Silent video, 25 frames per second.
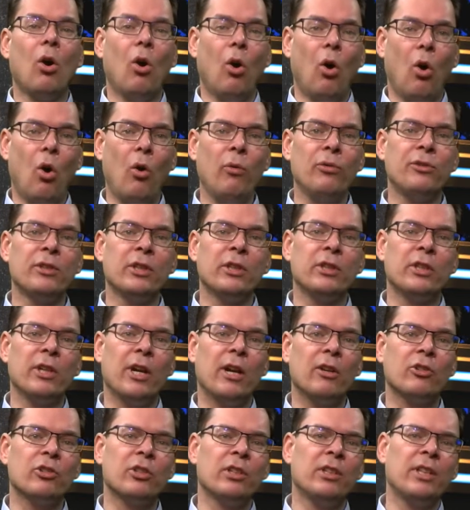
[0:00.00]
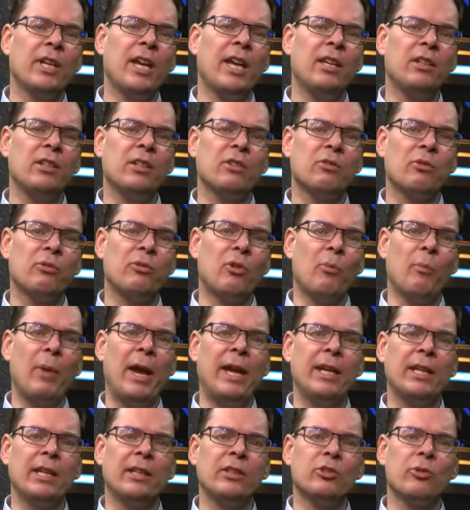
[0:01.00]
Often there is a need for
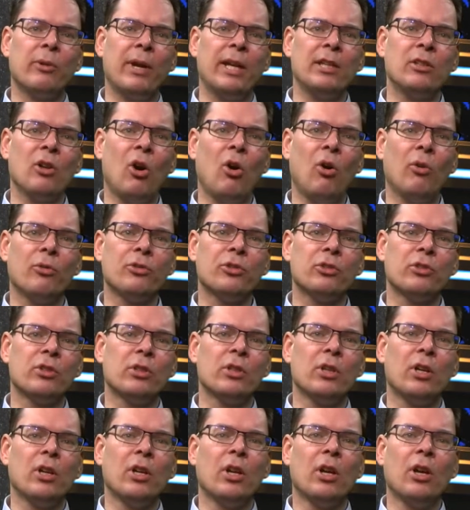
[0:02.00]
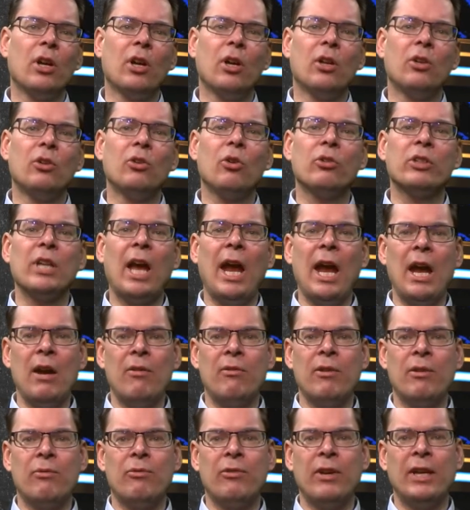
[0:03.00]
making trade-offs. Not
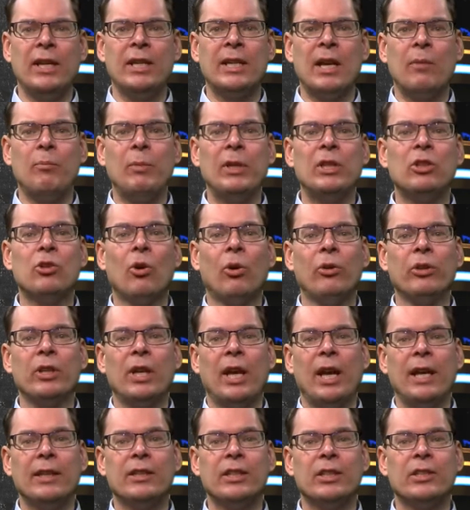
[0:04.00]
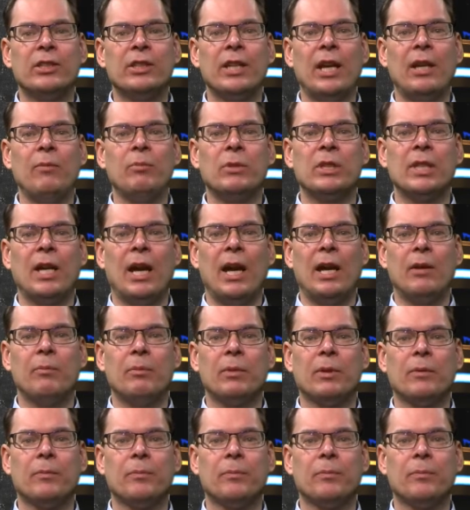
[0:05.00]
everything can be done at the same time.